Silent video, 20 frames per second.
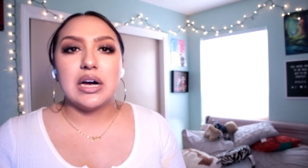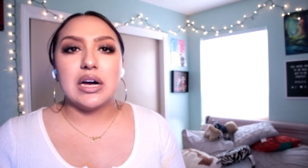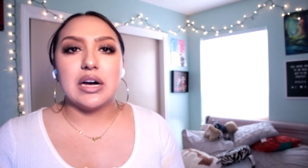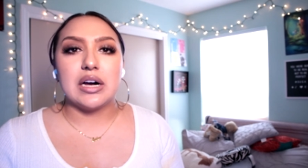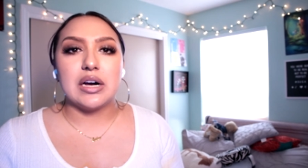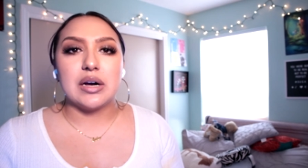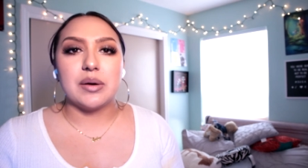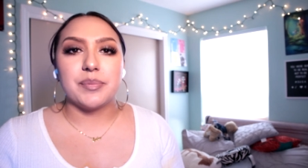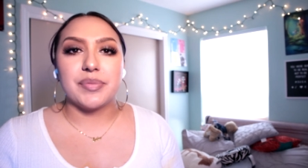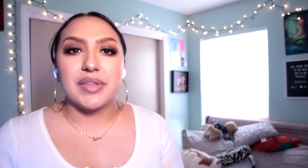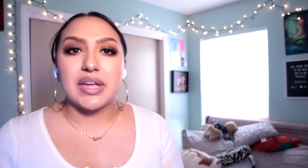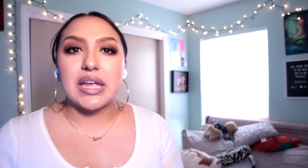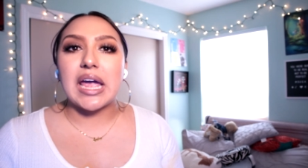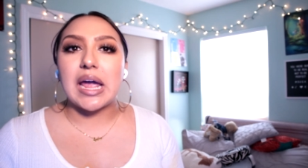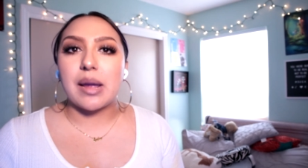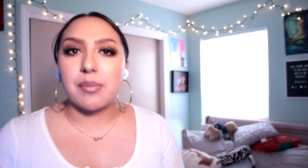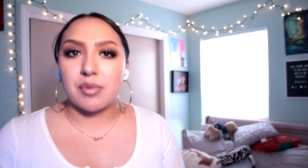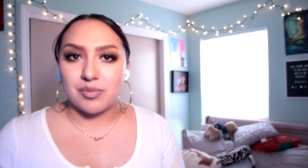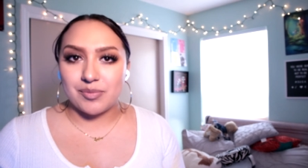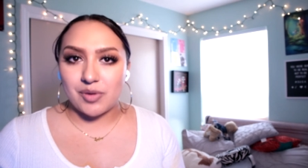um, the
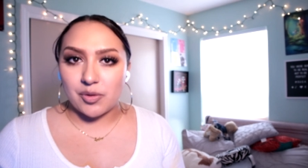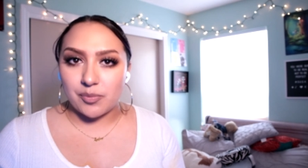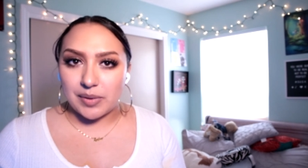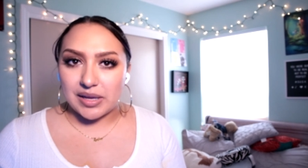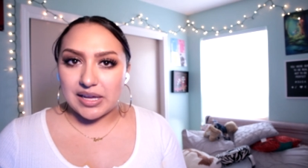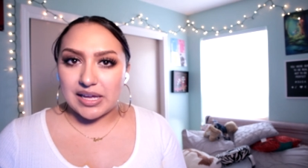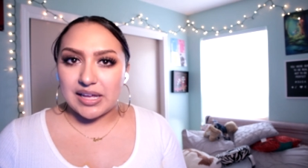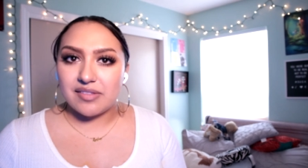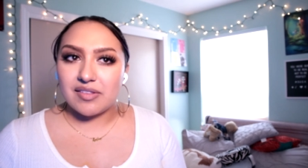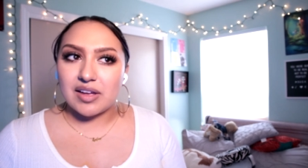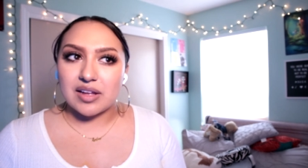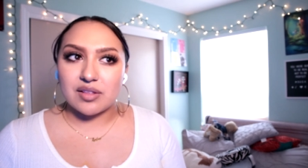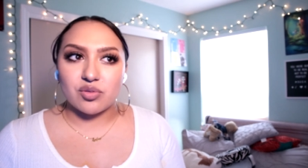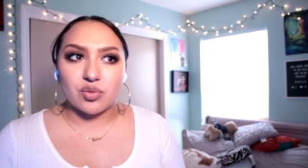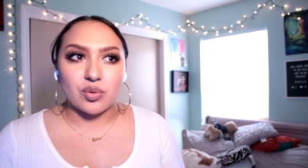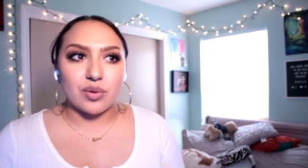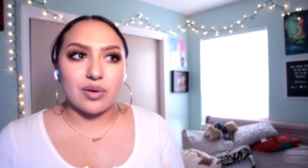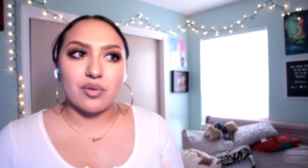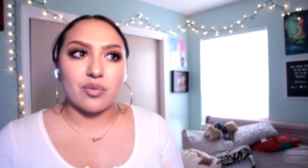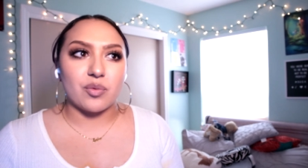camera movement in that
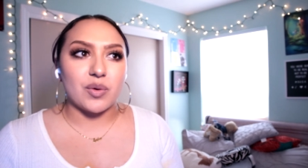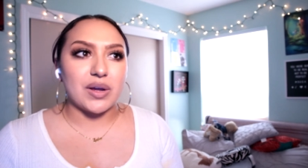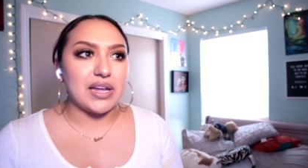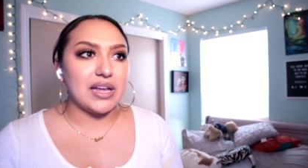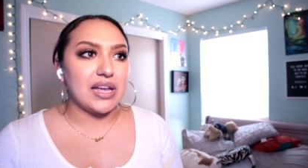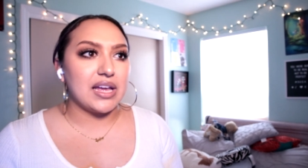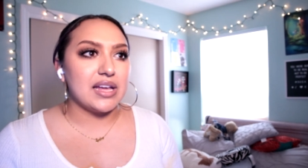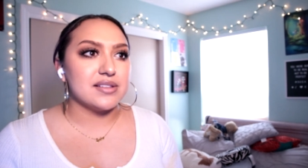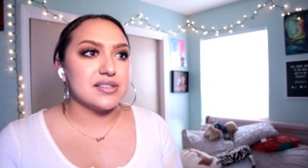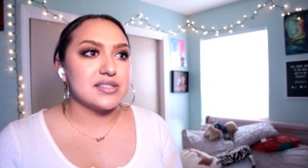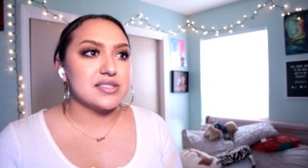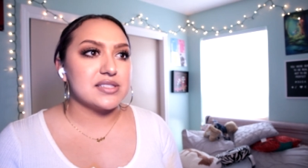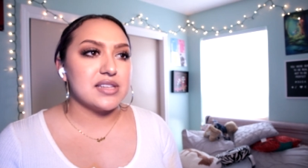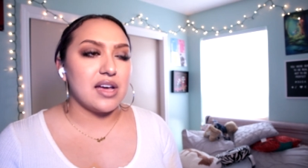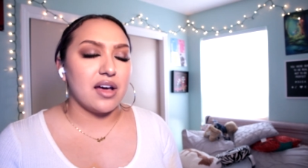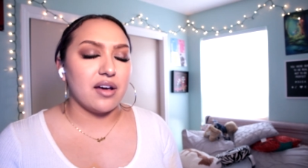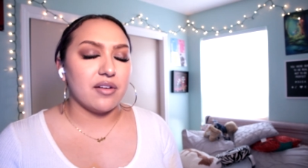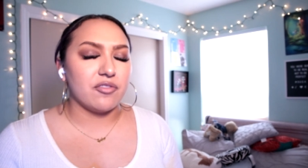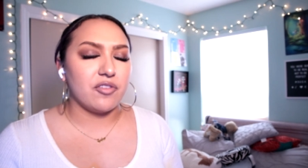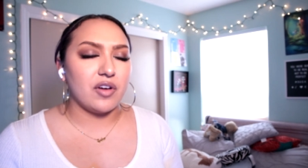sort of way and
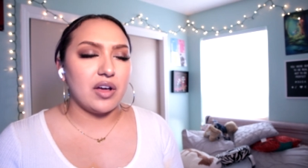stuff.